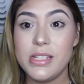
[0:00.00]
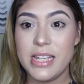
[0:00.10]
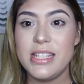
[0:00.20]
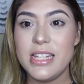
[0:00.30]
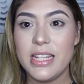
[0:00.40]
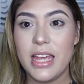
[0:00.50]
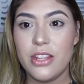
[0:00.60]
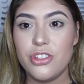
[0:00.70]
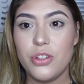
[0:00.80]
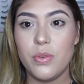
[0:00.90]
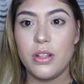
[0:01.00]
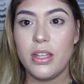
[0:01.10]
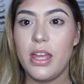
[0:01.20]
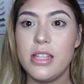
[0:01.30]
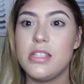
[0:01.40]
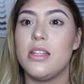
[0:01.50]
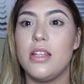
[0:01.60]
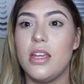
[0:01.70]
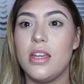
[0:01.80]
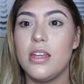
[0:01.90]
once I did it again, she would
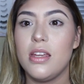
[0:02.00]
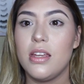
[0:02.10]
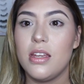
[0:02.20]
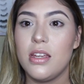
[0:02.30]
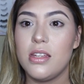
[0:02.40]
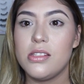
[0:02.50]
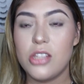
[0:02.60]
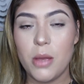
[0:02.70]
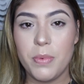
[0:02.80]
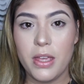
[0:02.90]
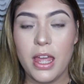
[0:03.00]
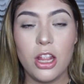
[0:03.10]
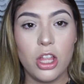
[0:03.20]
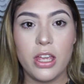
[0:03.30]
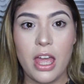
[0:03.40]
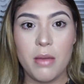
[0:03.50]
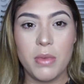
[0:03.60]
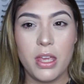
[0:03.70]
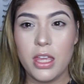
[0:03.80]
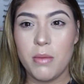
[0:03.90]
instantly stop it and look at
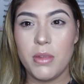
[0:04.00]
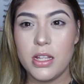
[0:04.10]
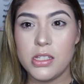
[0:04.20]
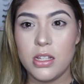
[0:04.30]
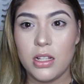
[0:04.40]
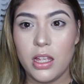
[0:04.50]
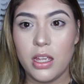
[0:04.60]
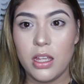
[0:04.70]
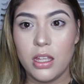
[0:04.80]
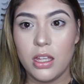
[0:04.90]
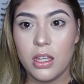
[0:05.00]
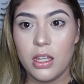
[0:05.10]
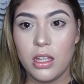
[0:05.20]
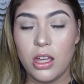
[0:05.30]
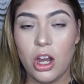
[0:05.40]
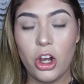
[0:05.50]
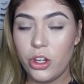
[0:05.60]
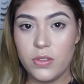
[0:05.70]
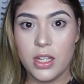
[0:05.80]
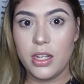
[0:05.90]
me and give me this look like, are
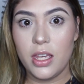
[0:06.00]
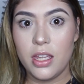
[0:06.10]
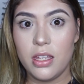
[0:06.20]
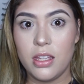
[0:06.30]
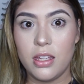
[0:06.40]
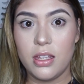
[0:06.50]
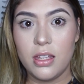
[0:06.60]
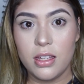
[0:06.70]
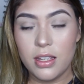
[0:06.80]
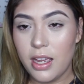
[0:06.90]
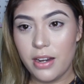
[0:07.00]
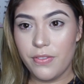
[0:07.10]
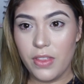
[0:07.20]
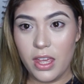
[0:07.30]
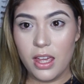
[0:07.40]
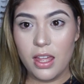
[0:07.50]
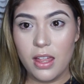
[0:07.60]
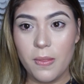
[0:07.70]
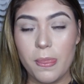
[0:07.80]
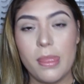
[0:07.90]
you done yet? Kind of thing.
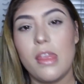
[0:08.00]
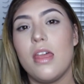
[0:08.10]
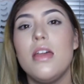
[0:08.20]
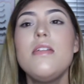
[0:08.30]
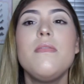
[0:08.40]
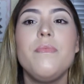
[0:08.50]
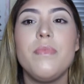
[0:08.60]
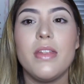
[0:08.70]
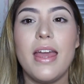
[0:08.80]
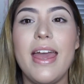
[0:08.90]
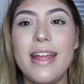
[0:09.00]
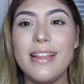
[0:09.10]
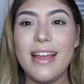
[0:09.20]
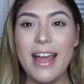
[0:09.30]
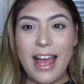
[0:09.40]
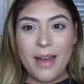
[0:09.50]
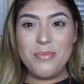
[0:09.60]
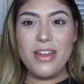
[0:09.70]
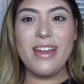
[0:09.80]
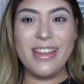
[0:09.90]
And
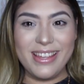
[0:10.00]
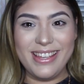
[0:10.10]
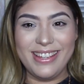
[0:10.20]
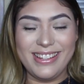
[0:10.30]
I'm not